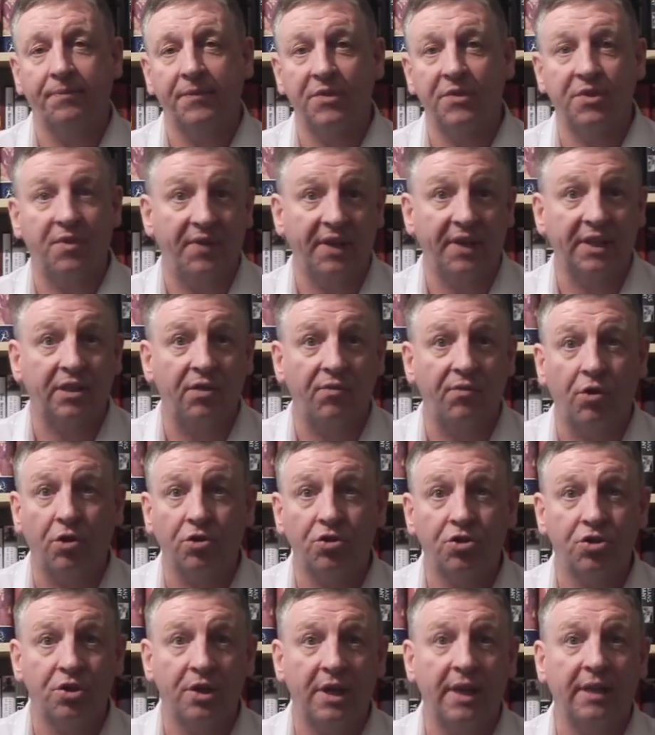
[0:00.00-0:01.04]
Victor
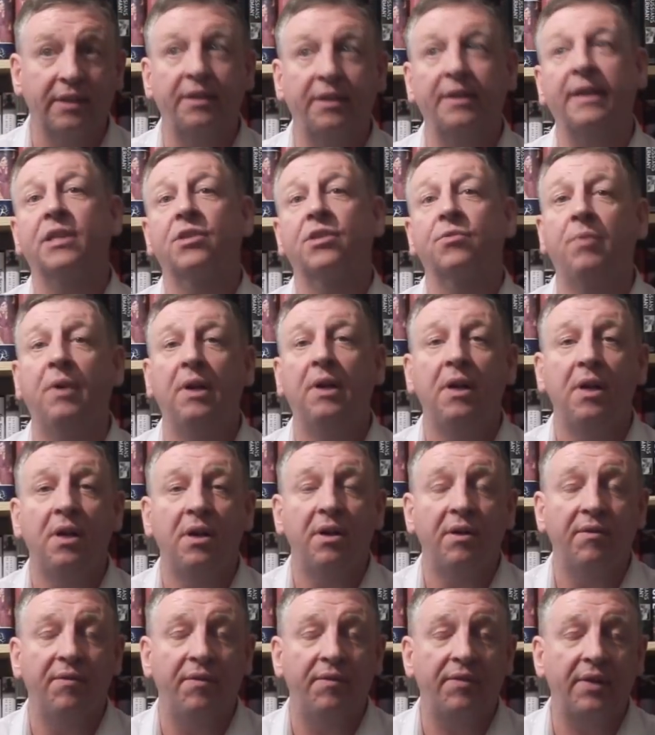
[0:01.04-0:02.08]
Rothschild, and
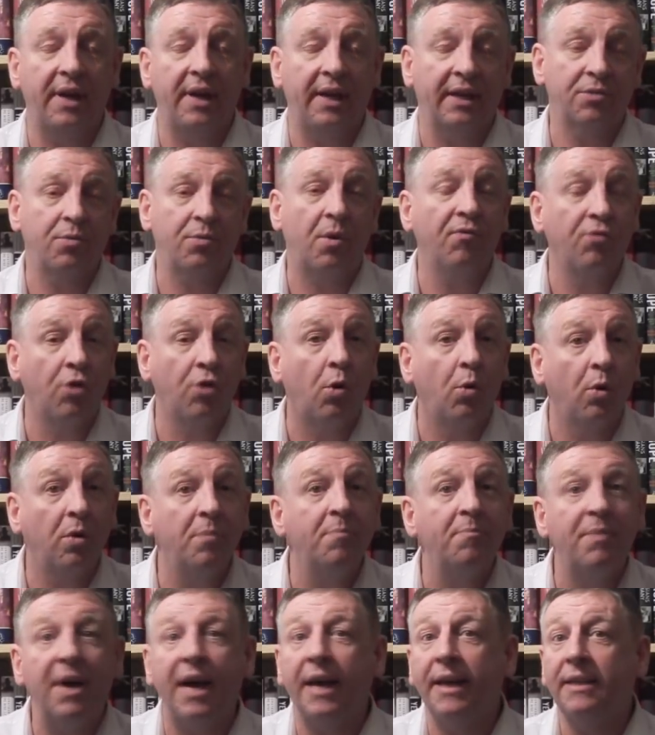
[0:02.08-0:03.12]
that's what
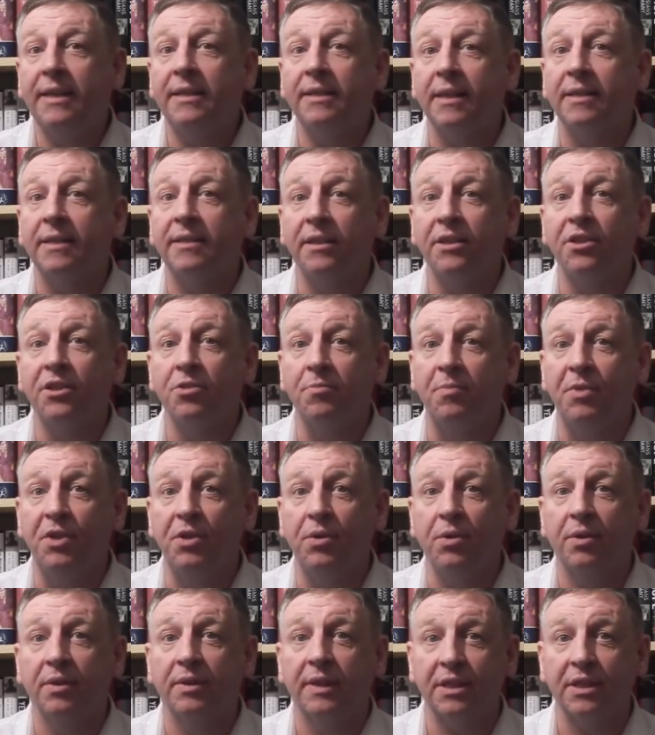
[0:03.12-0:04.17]
Roland Perry says in his
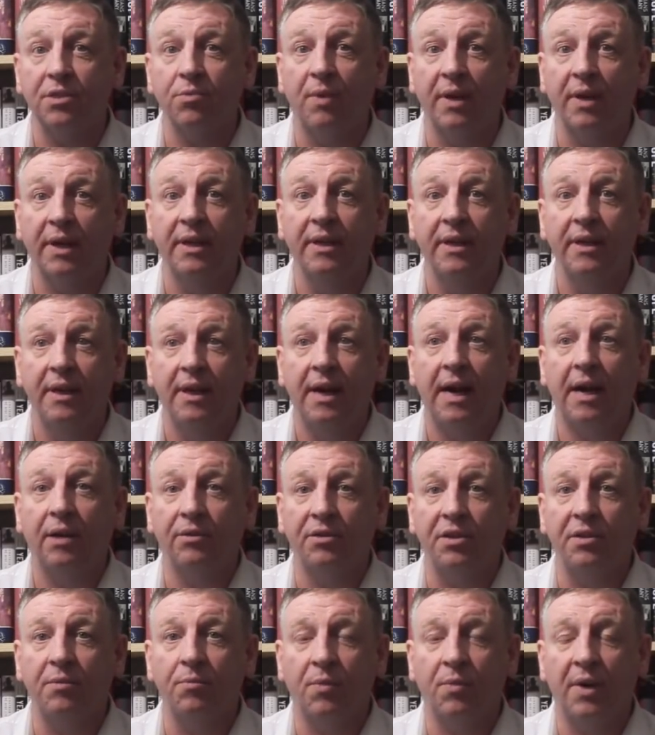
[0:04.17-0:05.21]
book. That's why
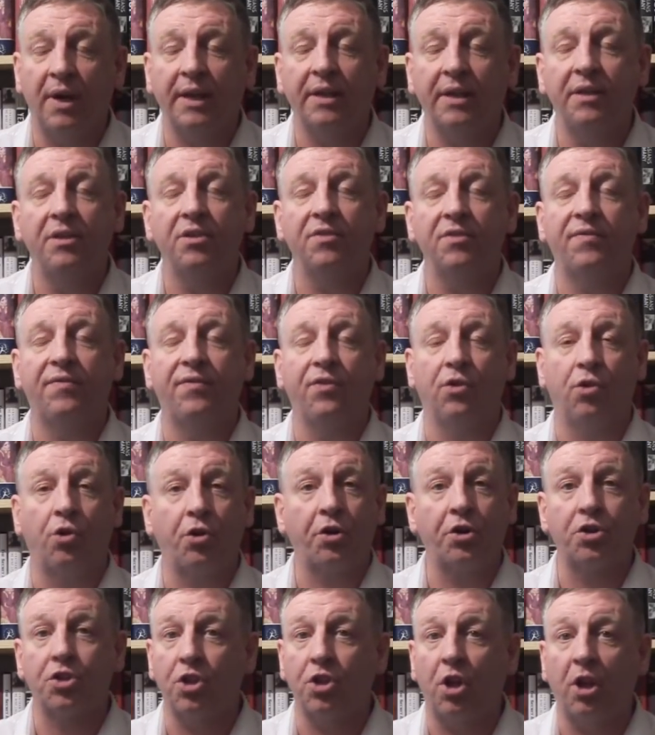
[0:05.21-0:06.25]

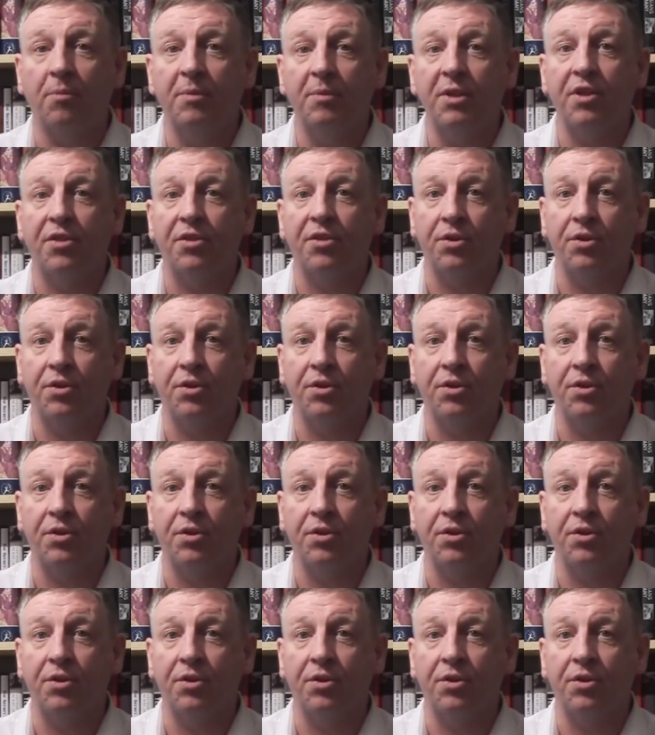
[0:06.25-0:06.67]
Flora Solomon